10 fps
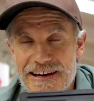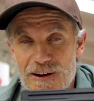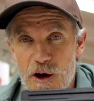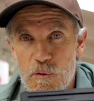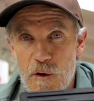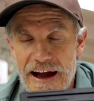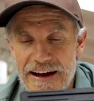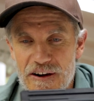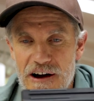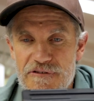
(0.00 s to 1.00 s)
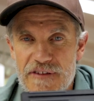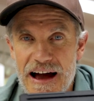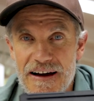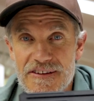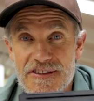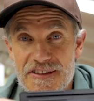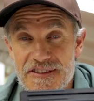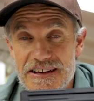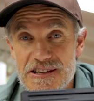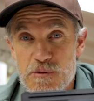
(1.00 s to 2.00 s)
kilo weight and I found
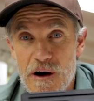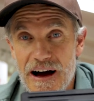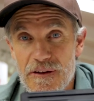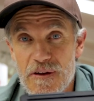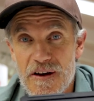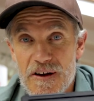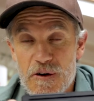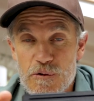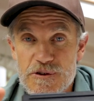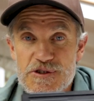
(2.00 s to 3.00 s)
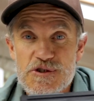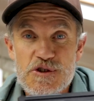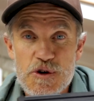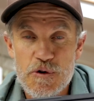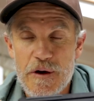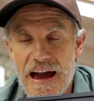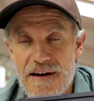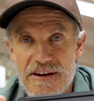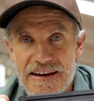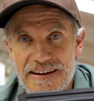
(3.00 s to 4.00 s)
that this one was too
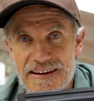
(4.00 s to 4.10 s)
heavy.